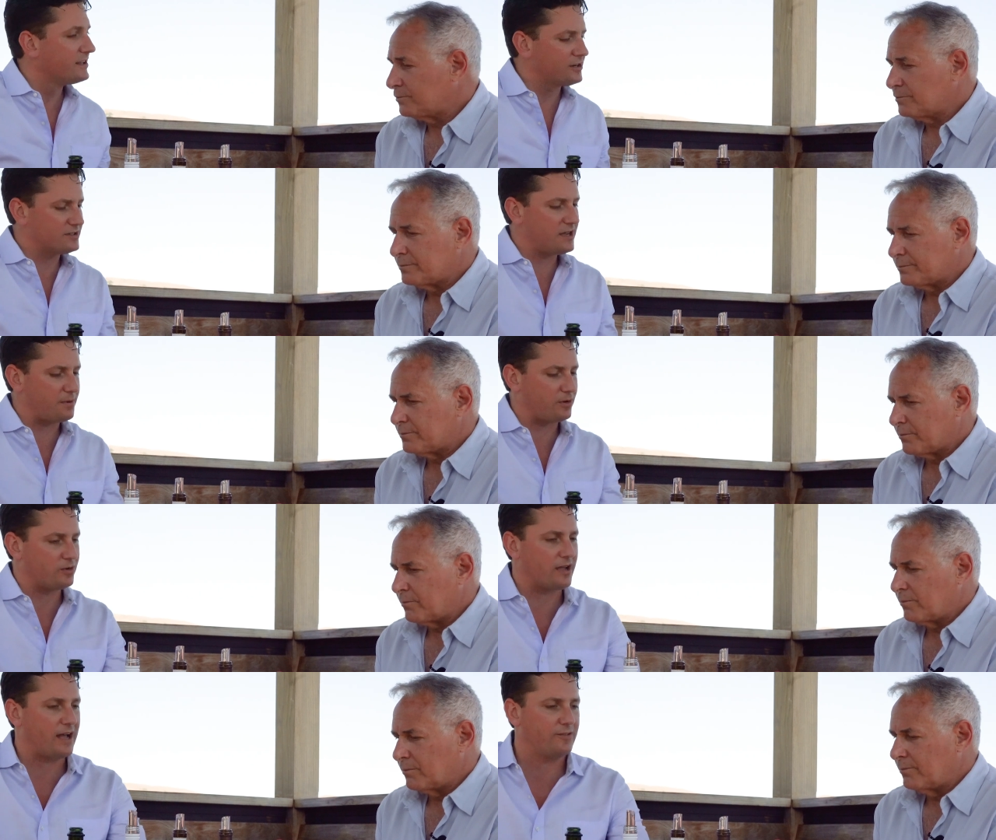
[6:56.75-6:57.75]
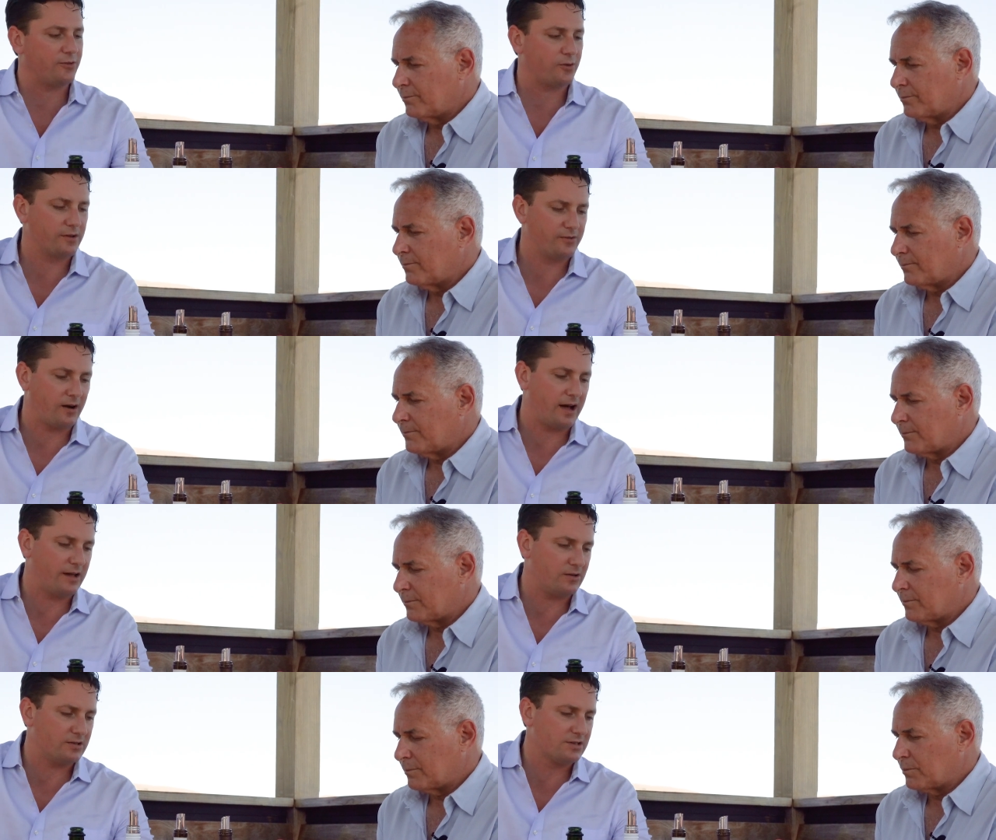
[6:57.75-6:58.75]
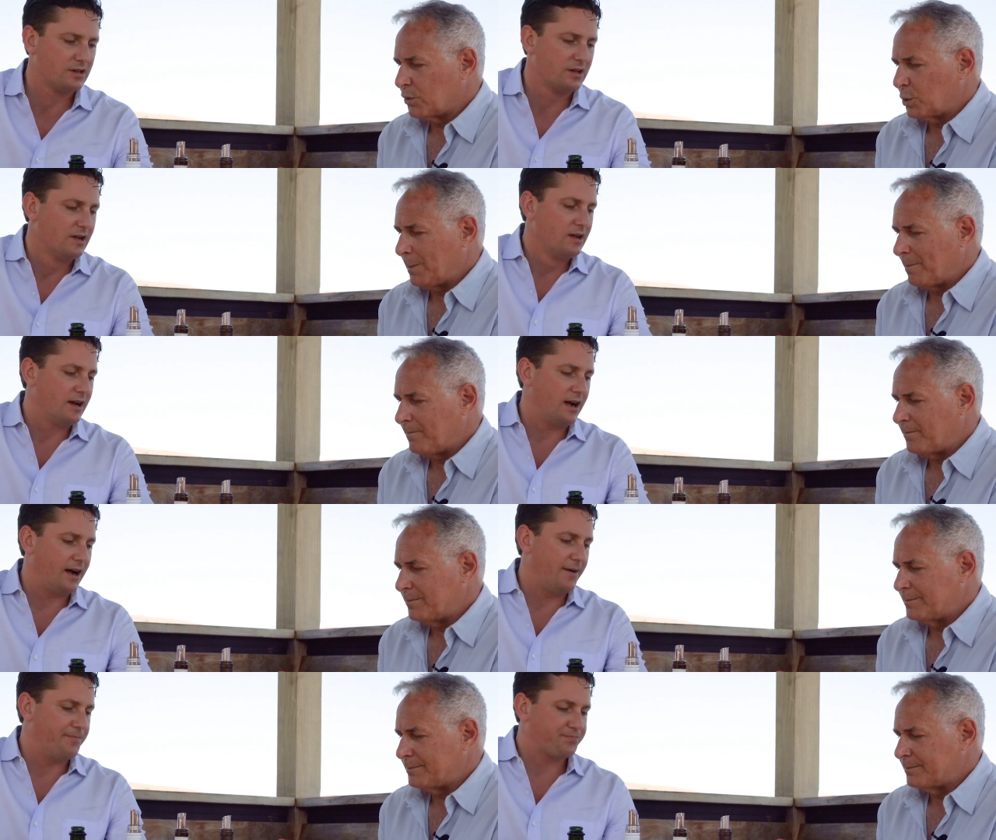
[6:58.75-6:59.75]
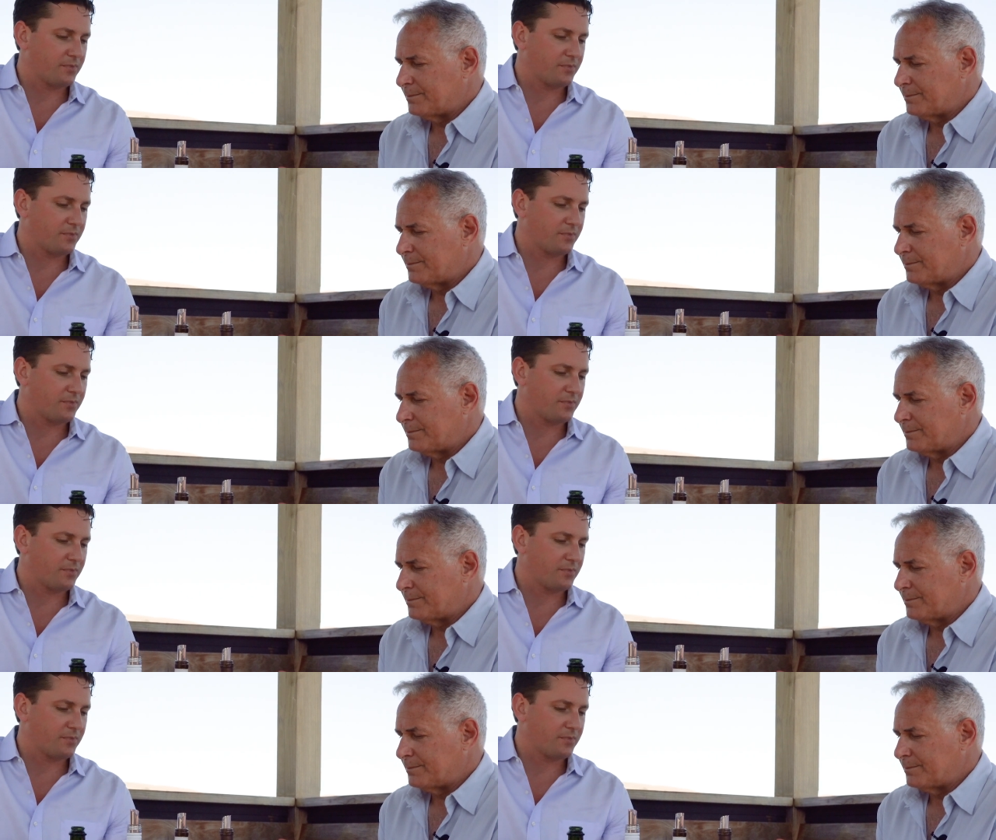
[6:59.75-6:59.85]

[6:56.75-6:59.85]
Speaker 1: your typical California varietals. Um,